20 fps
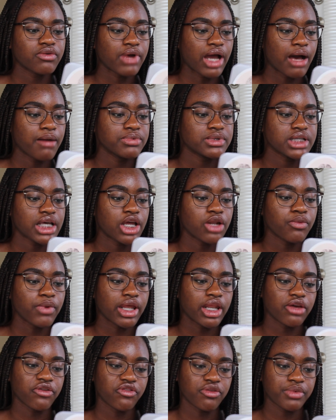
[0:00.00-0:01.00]
wrapped and
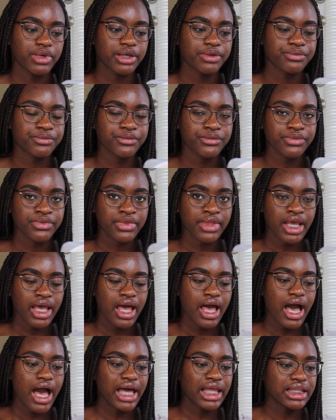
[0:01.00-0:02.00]
waiting for me.
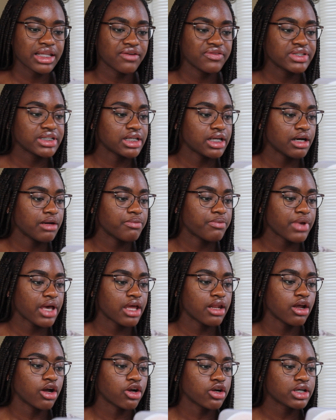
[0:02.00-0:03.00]
I lift it up
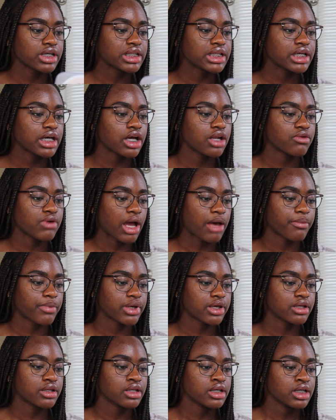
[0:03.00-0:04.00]
and hurriedly unwrap
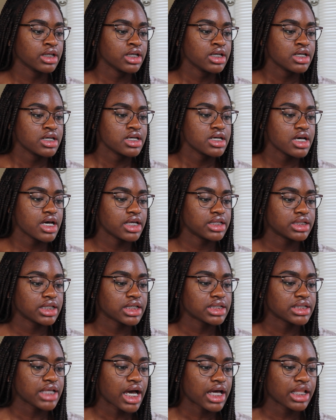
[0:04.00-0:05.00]
it. It's
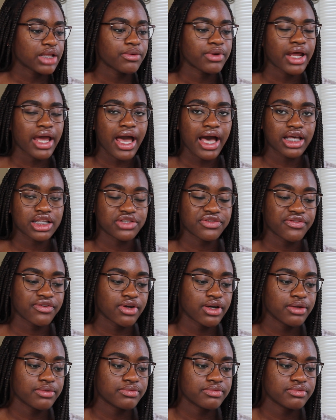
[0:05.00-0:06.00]
exactly what I asked
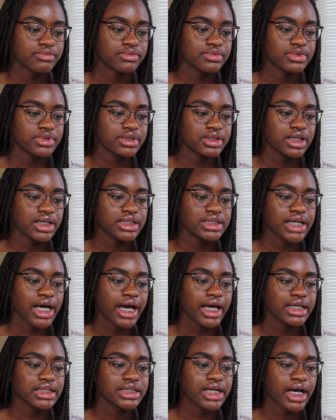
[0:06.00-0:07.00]
for. A
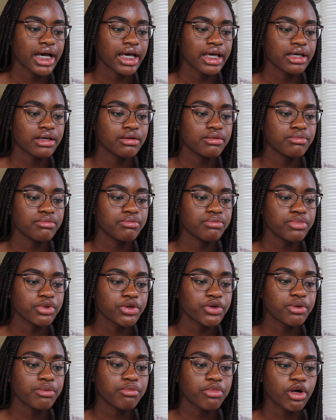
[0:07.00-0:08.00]
tie-dye
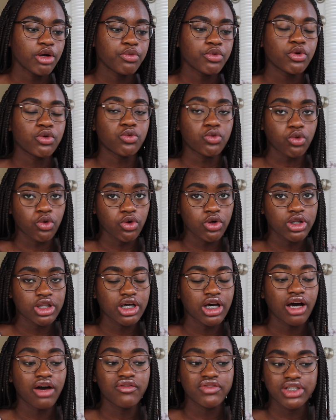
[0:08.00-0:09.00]
blue and purple roll
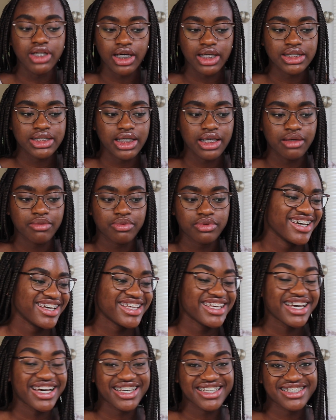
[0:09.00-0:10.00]
of duct tape.
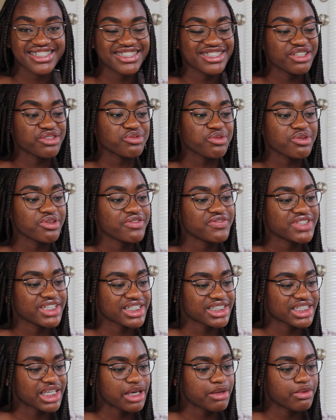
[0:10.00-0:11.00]
Yes, a roll of
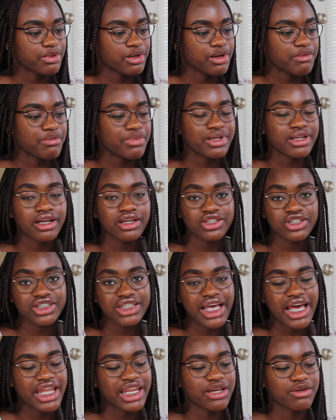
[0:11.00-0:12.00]
duct tape, but not just
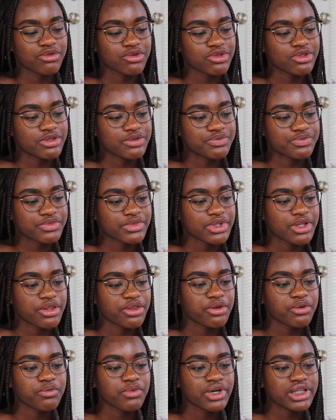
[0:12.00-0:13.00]
any roll.
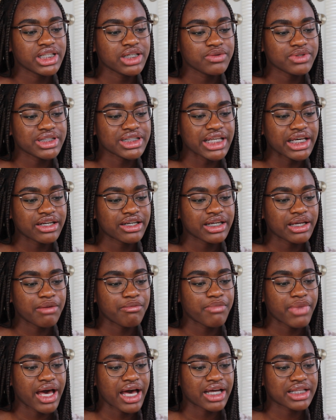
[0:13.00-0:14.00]
The one that would later
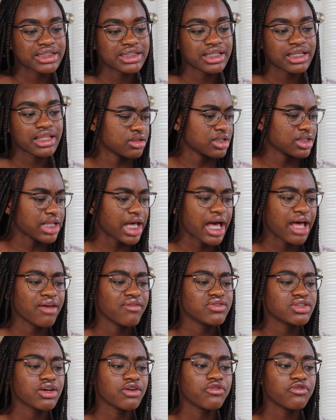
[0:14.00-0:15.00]
impact the
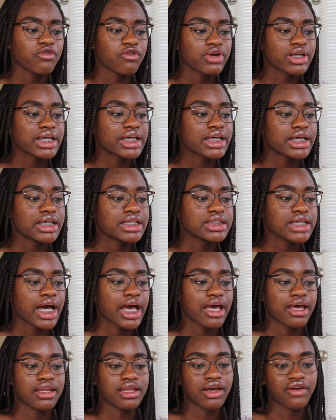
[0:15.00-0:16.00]
lives of 40 kids I
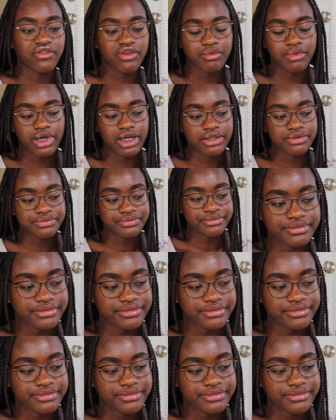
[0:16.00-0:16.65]
had never met.